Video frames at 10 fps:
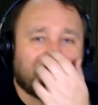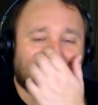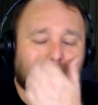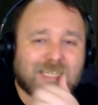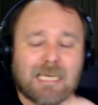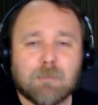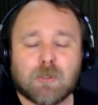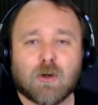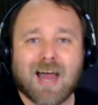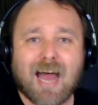have been
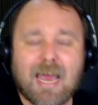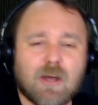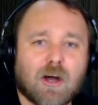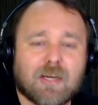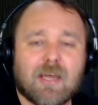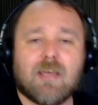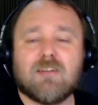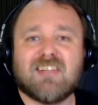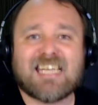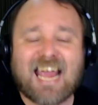keeping their eye on
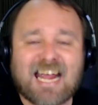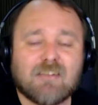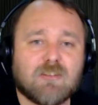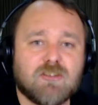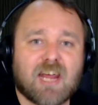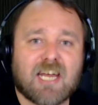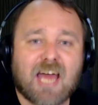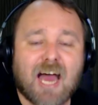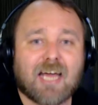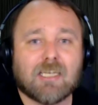is the 8th Gen
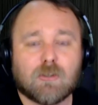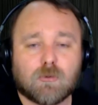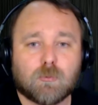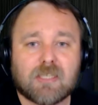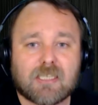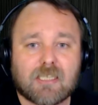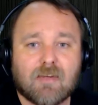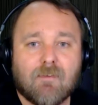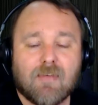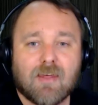i3
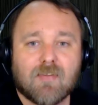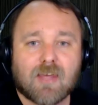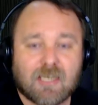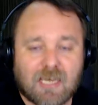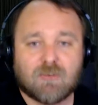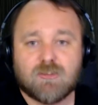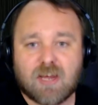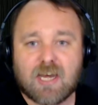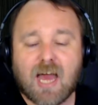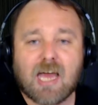and 8th
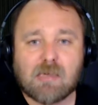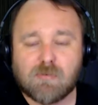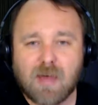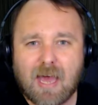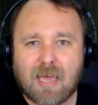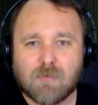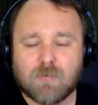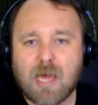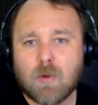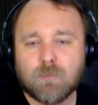Gen i5.
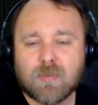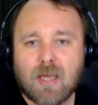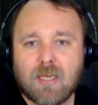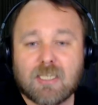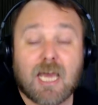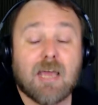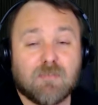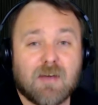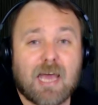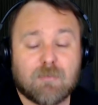Now, the
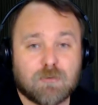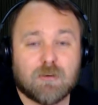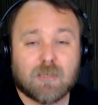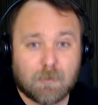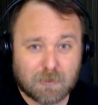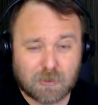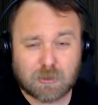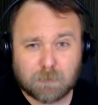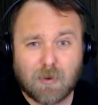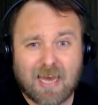i5 shouldn't come as a
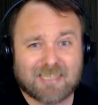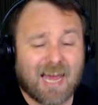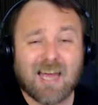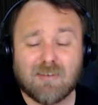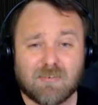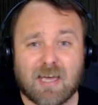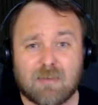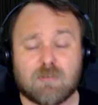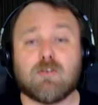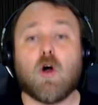surprise.
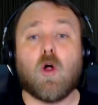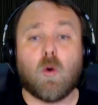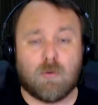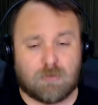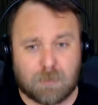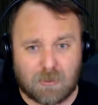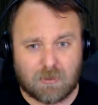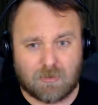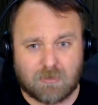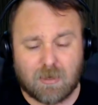i5s have always been
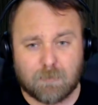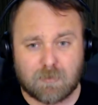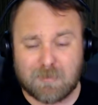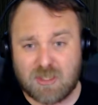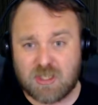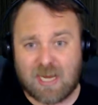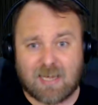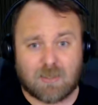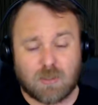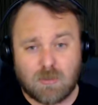good chips. I mean, Jay,
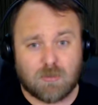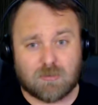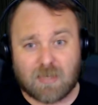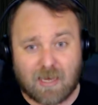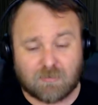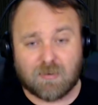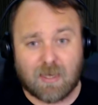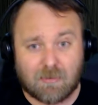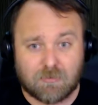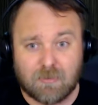you use an i5.